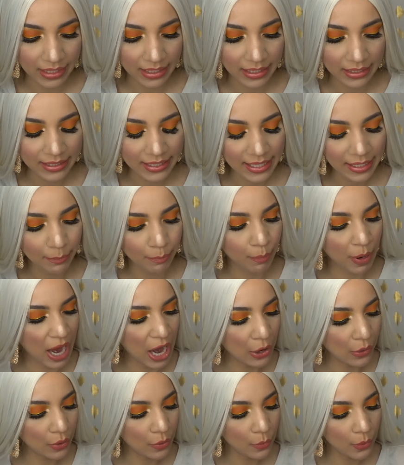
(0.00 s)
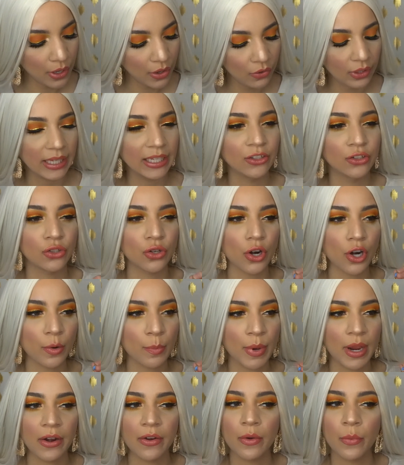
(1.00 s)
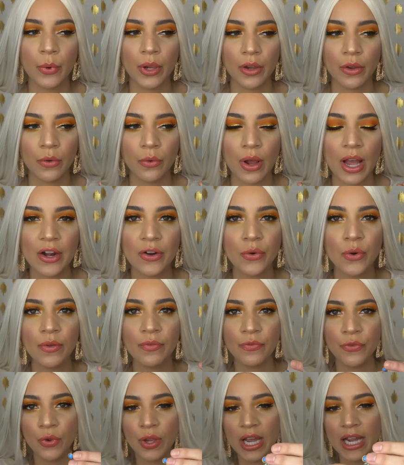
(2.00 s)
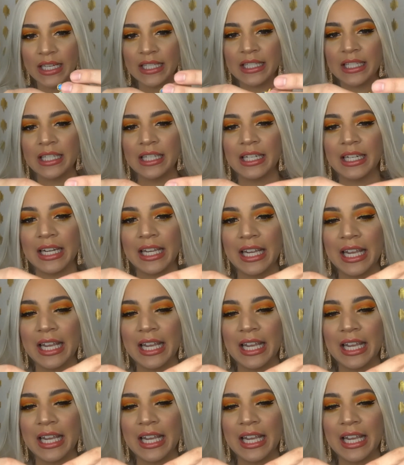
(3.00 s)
it's like periwinkle, like dark periwinkle. I don't know if you guys can